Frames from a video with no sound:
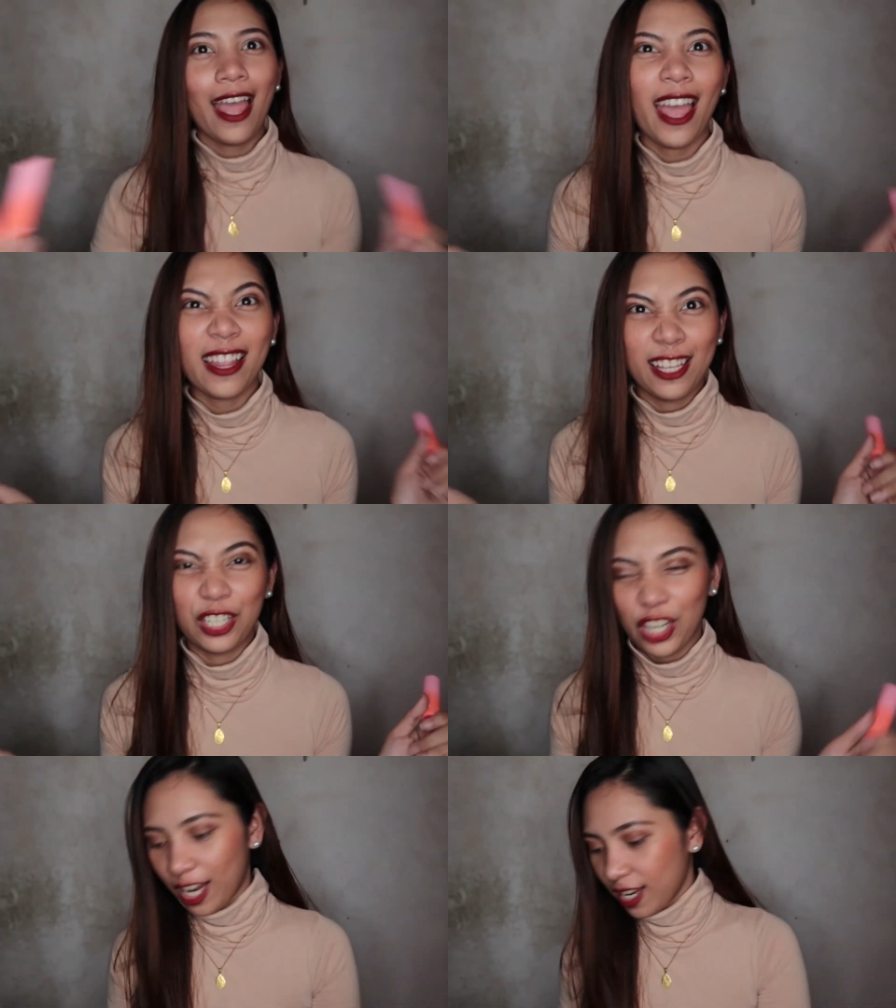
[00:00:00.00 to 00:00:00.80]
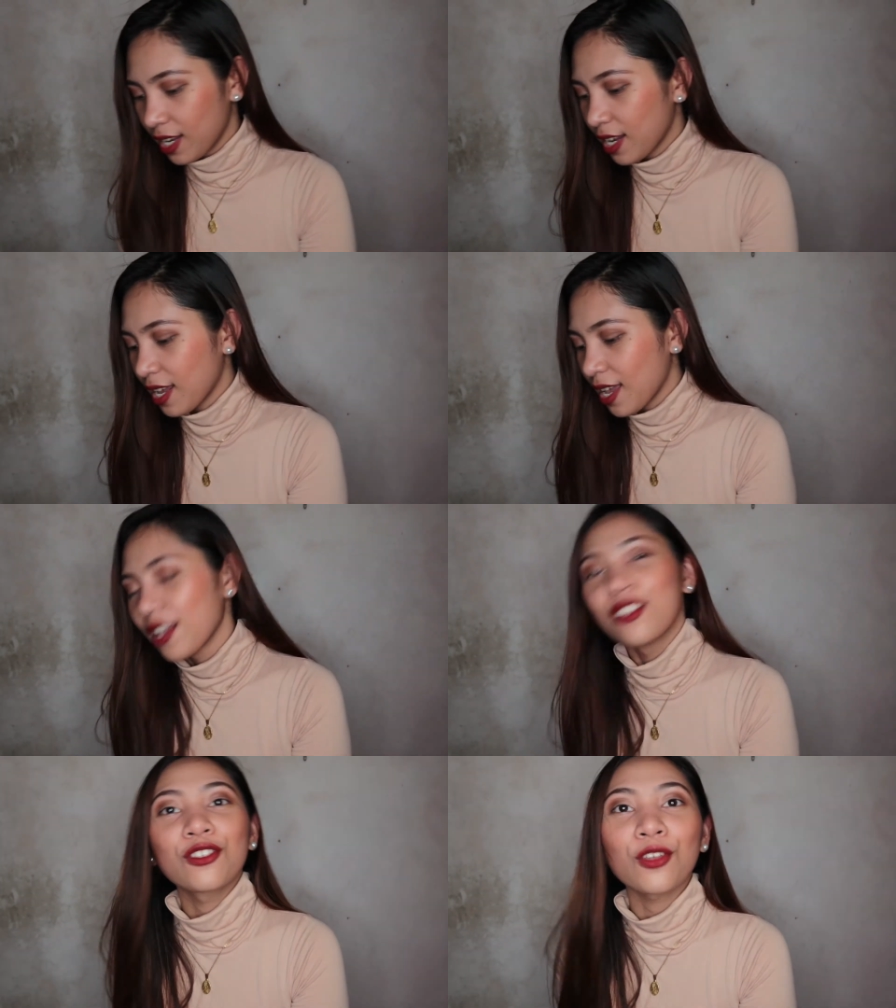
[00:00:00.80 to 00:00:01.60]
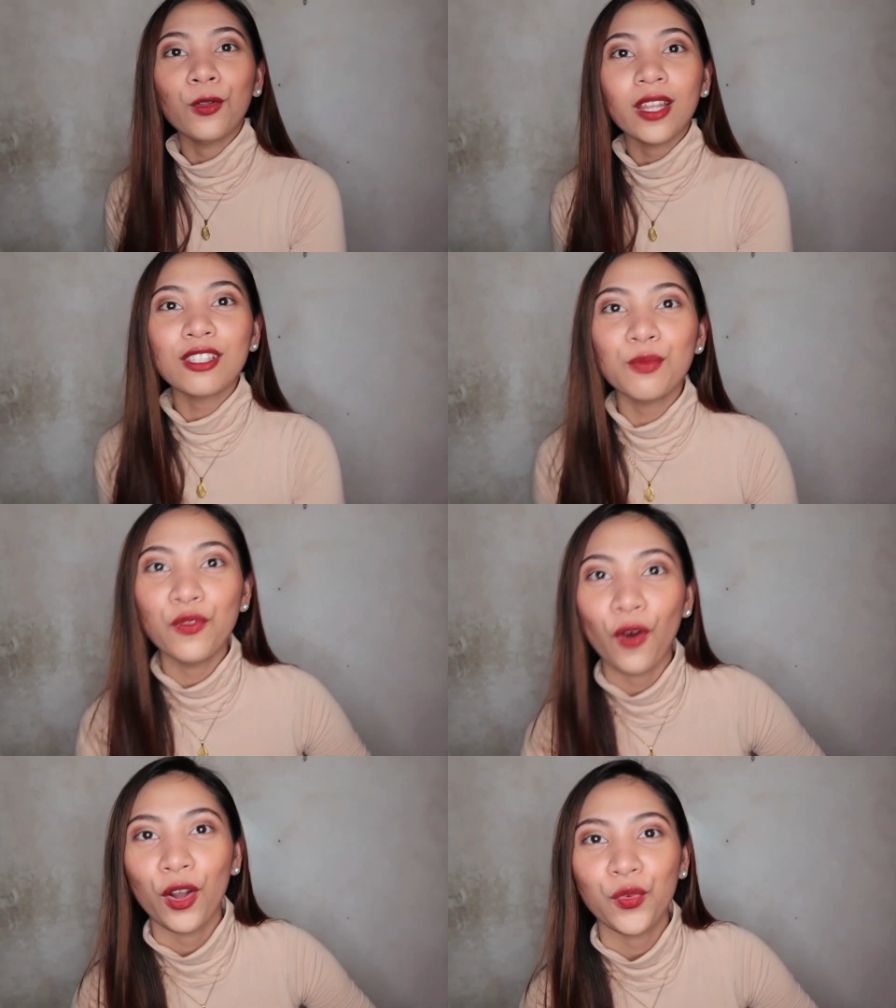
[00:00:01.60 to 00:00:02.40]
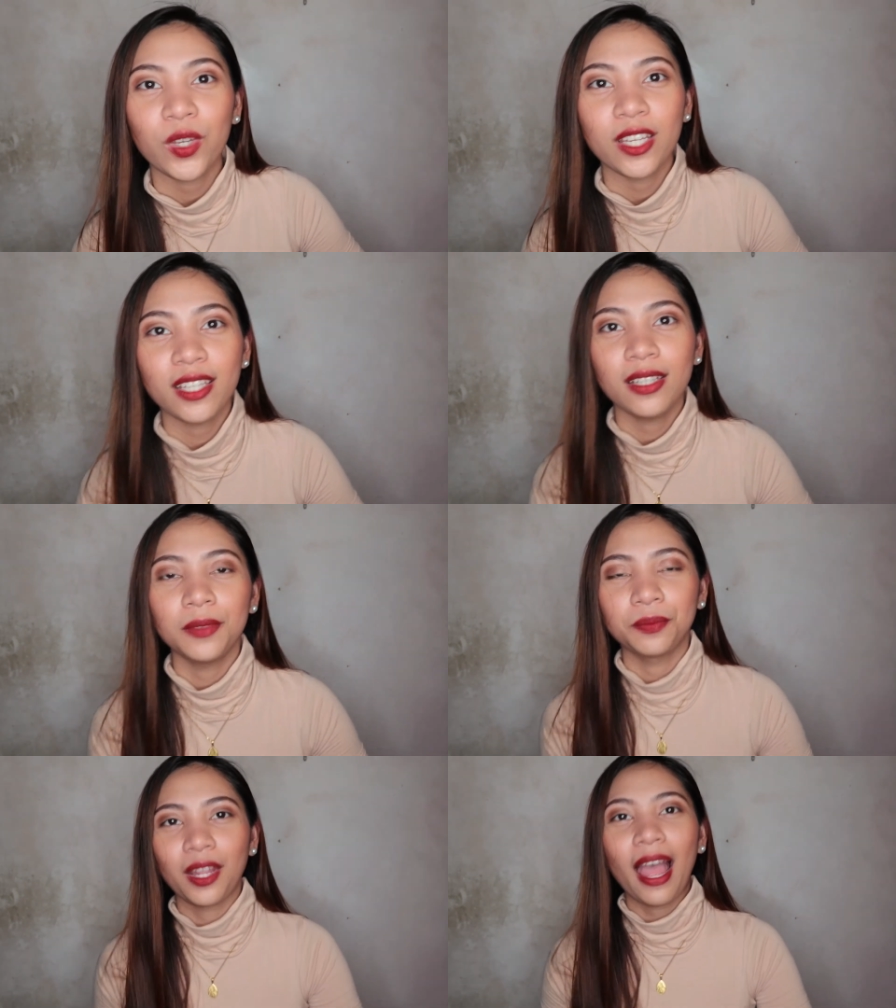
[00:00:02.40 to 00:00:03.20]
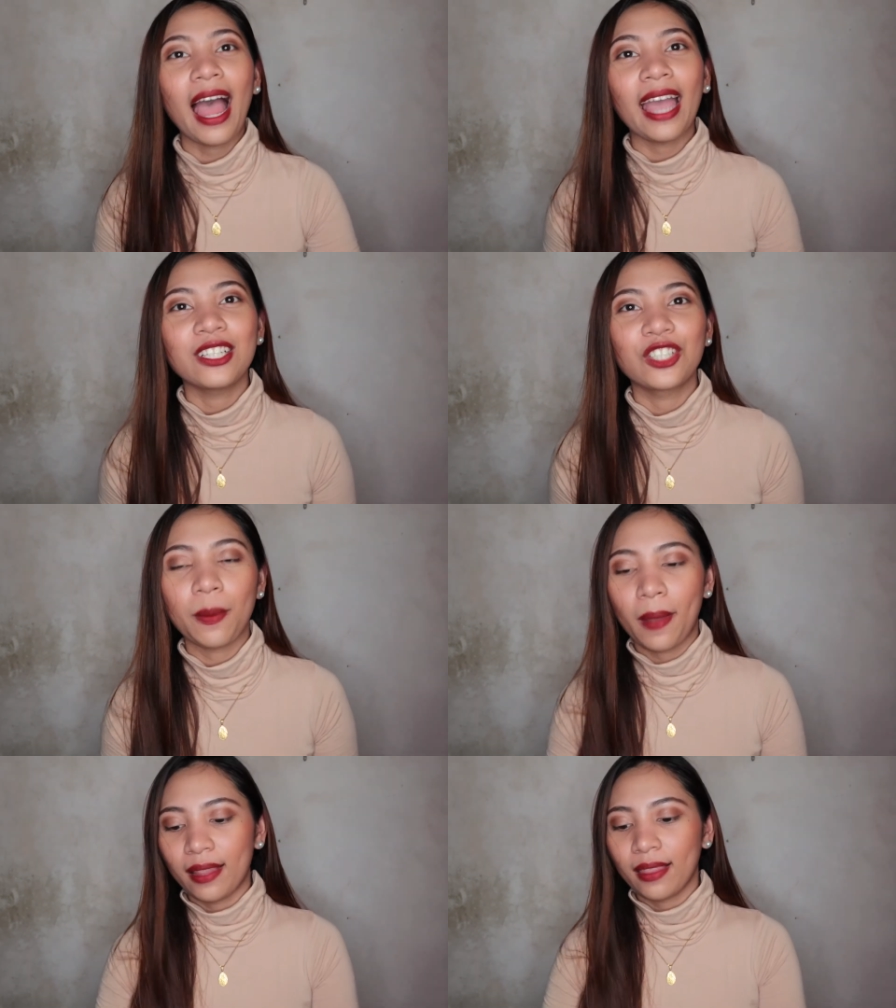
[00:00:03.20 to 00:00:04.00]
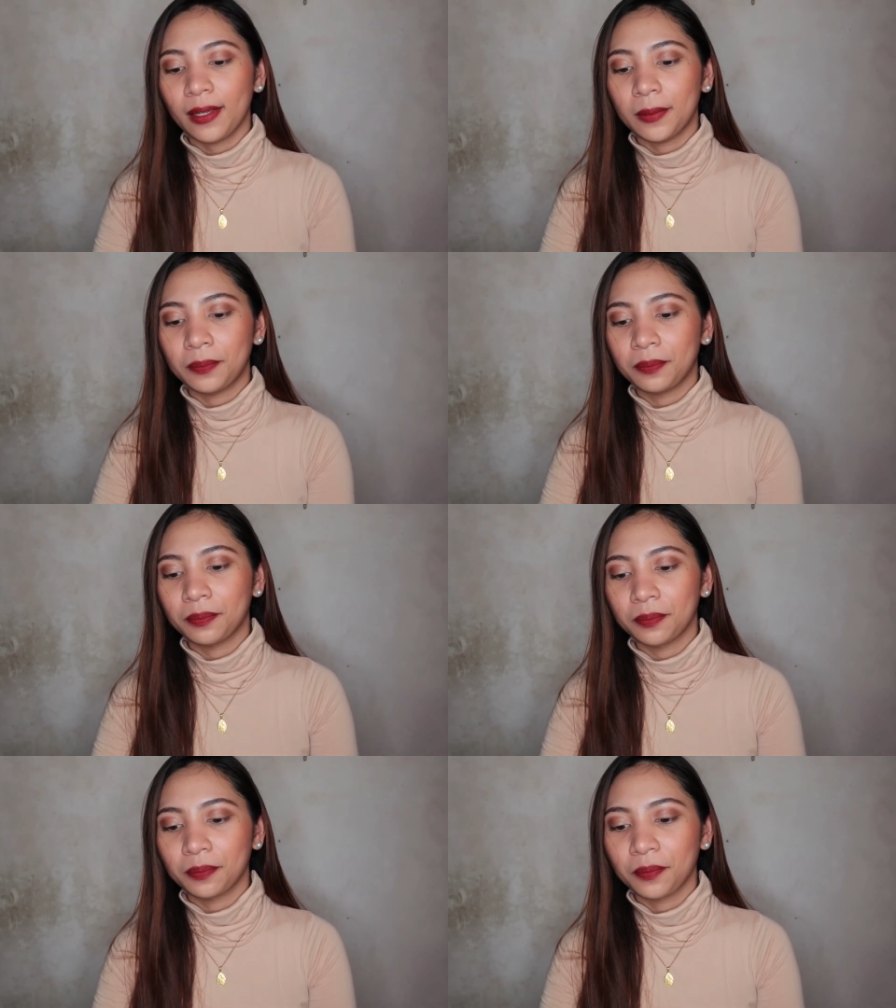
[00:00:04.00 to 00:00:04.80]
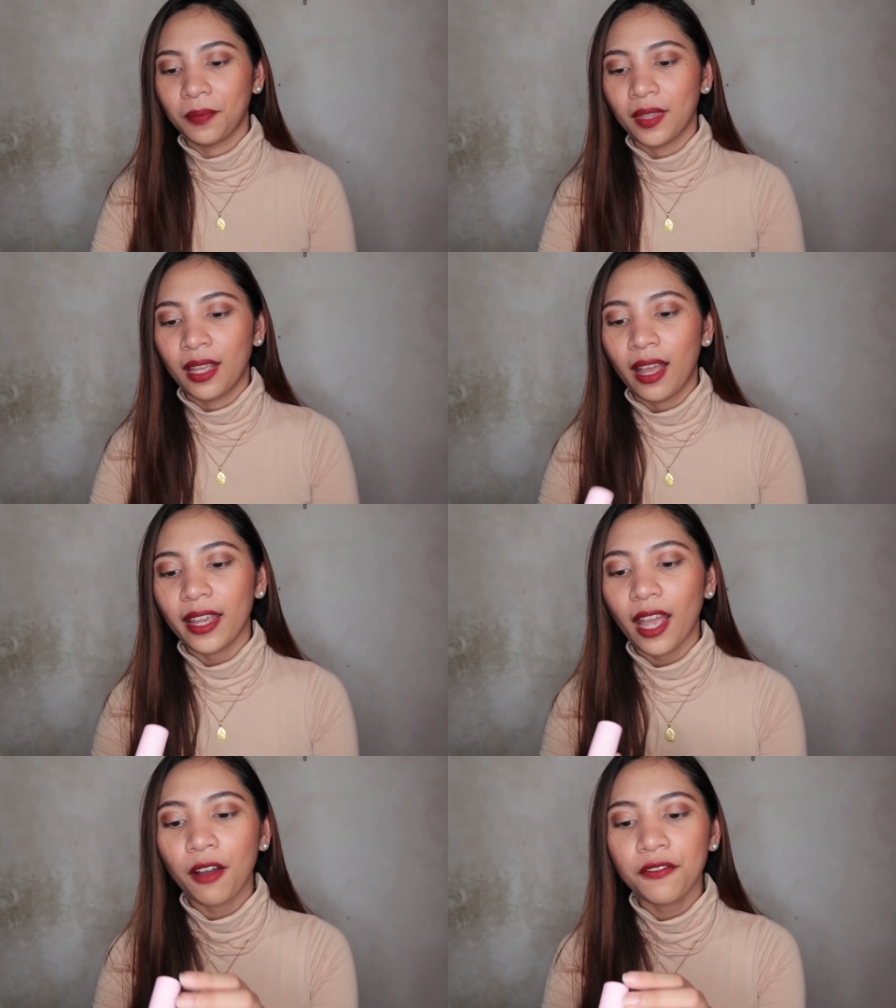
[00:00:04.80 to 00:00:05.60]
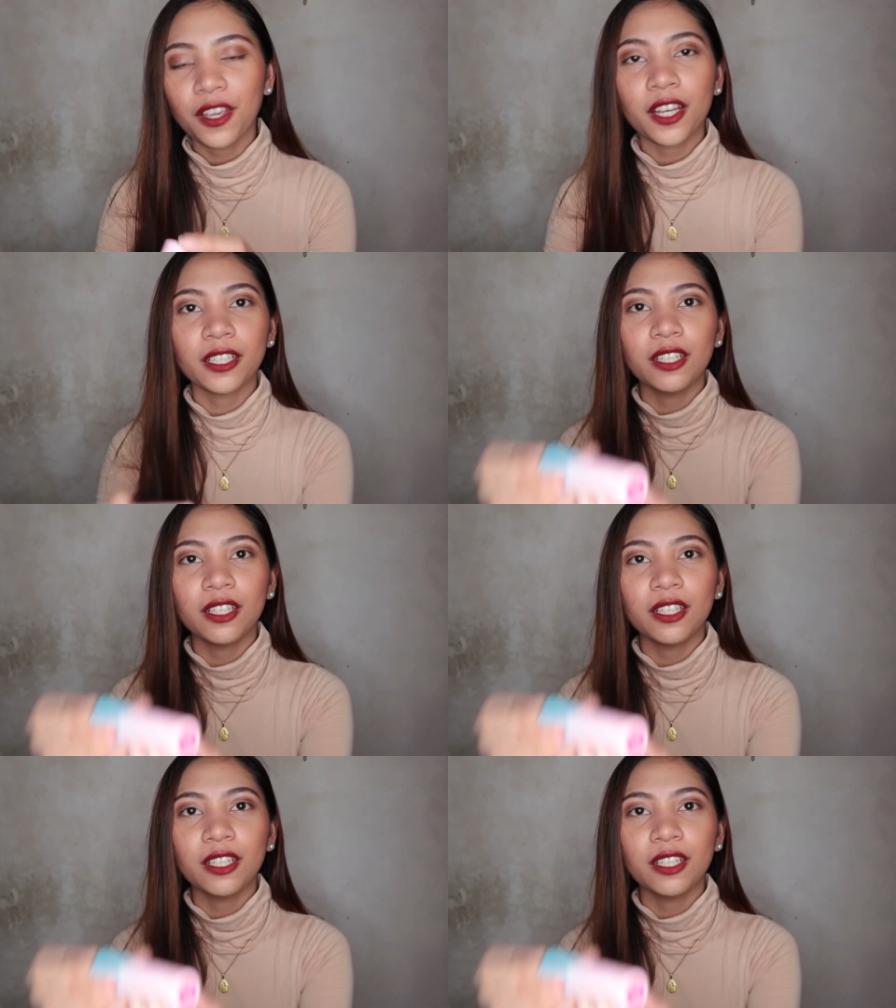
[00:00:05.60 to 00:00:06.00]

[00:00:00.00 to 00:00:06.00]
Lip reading: edition. So let's move on with Hydra Matte. I have here the